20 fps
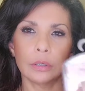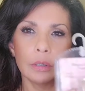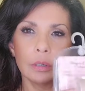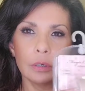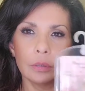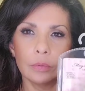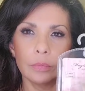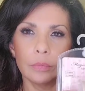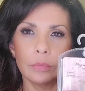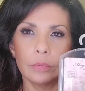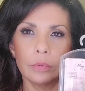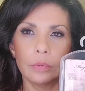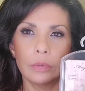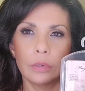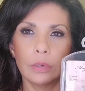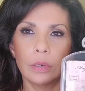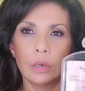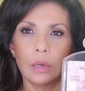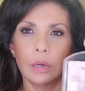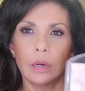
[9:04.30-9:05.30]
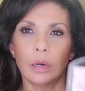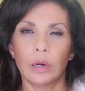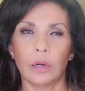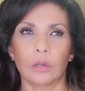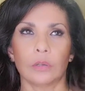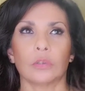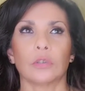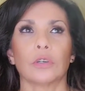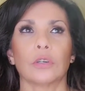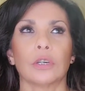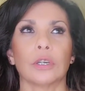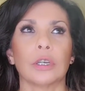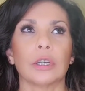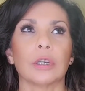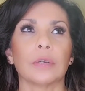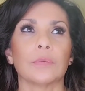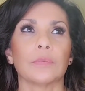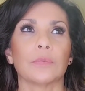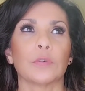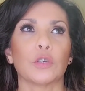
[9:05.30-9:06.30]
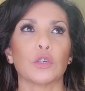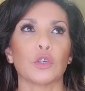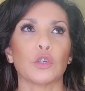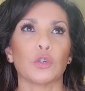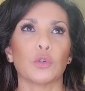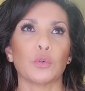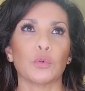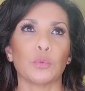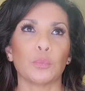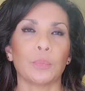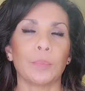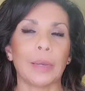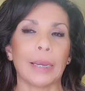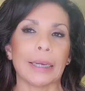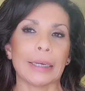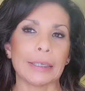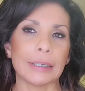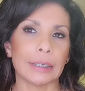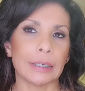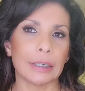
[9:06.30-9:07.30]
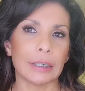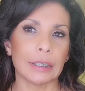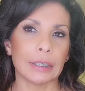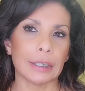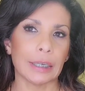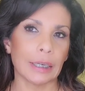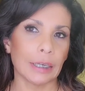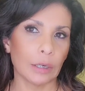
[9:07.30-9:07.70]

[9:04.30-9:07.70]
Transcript: you know, alternative to pasties.